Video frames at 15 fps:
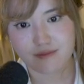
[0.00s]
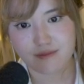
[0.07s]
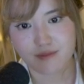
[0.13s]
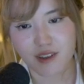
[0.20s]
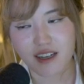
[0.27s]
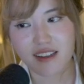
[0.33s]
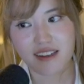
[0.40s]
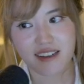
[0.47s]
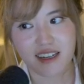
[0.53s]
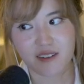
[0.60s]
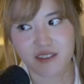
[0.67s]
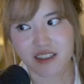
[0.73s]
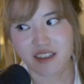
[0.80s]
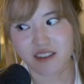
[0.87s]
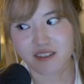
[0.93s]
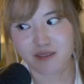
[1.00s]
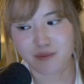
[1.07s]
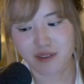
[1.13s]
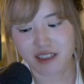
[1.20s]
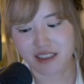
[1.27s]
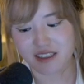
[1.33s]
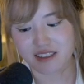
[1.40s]
Not like I would know,
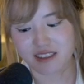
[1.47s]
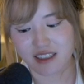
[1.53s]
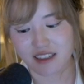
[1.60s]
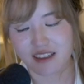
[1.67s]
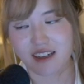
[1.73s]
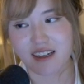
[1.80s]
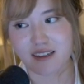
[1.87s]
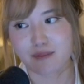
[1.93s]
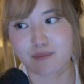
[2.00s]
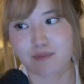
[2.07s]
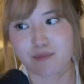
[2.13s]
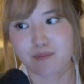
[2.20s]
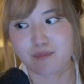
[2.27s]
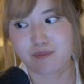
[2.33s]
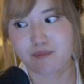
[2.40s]
because like I'm